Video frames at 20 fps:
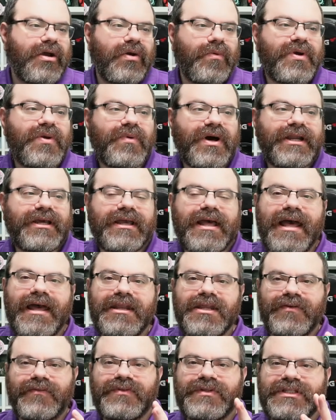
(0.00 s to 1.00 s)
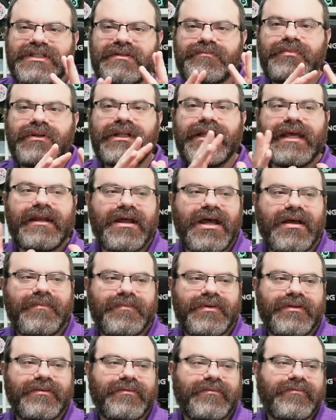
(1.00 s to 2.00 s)
We want to kind of split
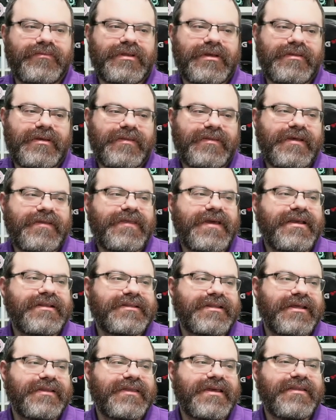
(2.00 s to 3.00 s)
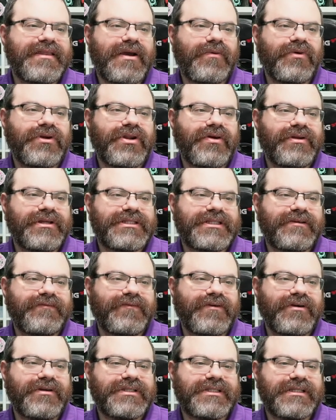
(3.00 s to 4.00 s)
up. The, the, thing, the thing that we're noticing
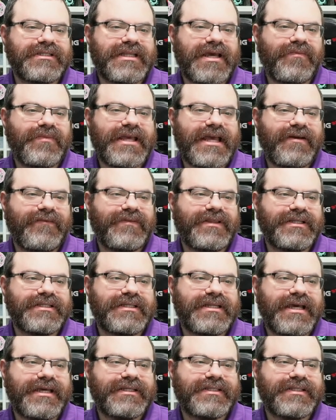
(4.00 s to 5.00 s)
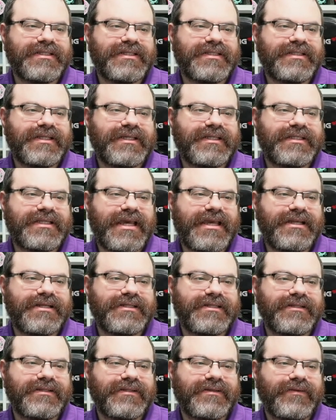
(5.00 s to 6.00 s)
first is that we have this nice six
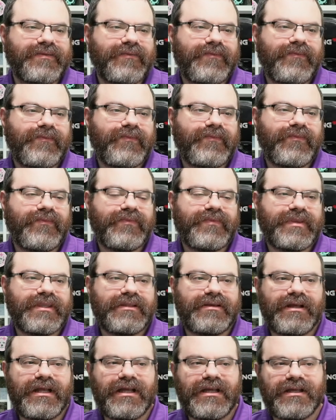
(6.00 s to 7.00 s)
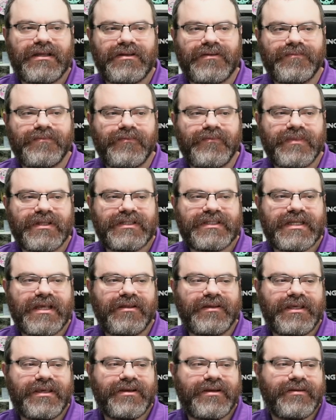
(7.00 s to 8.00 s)
eight um,
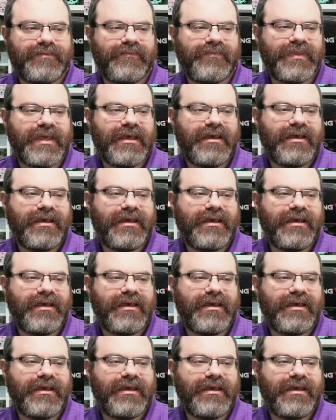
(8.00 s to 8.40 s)
cell here.